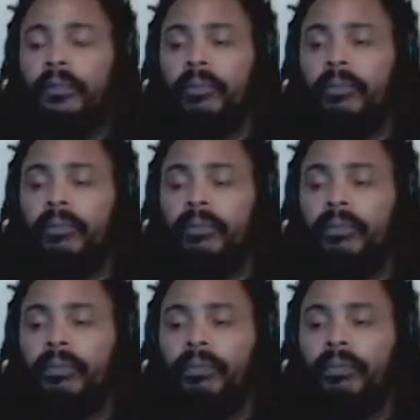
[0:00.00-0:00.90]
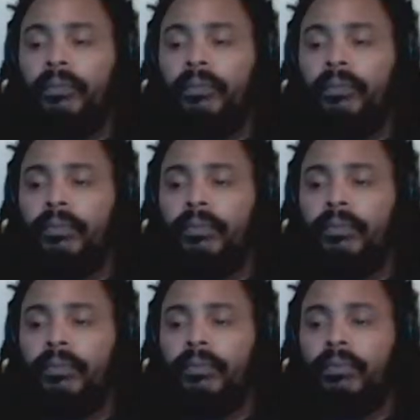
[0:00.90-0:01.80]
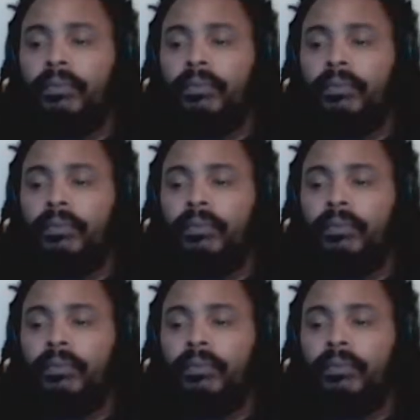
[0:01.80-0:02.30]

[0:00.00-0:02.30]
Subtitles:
Nothing is said.